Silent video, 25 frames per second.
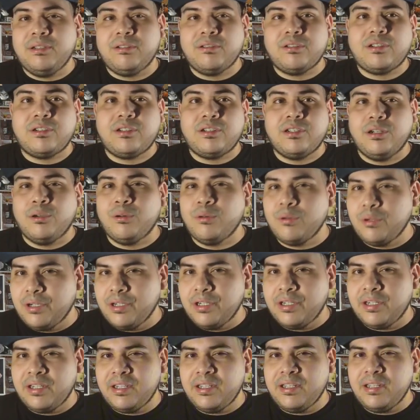It was so
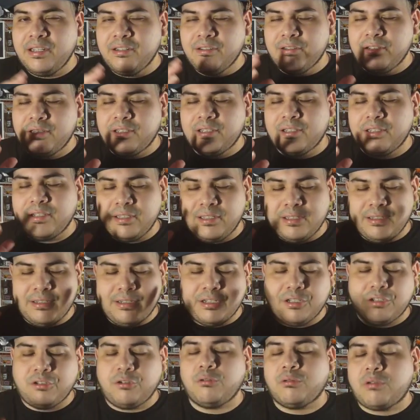good. It was
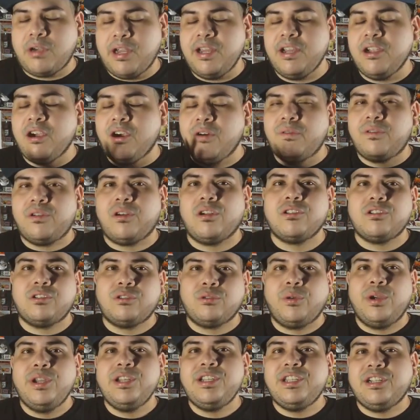just great overall
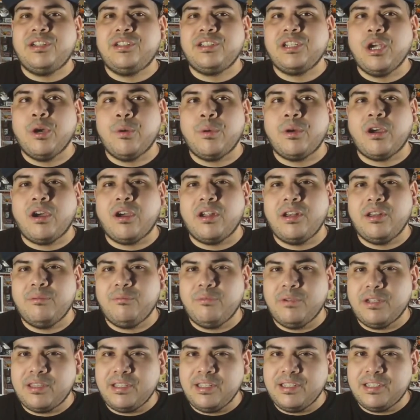storytelling going on
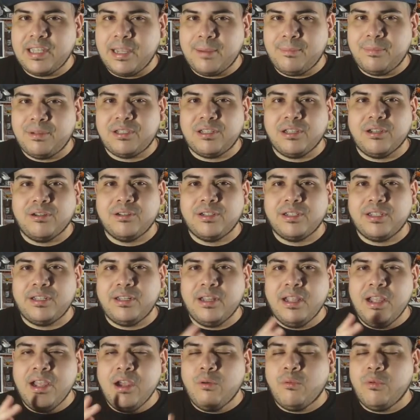with these episodes and
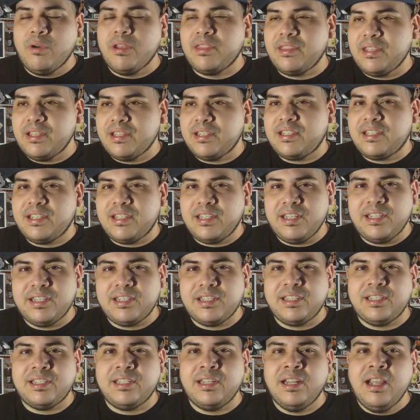with this
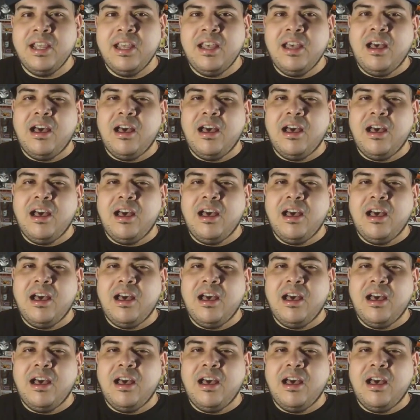season.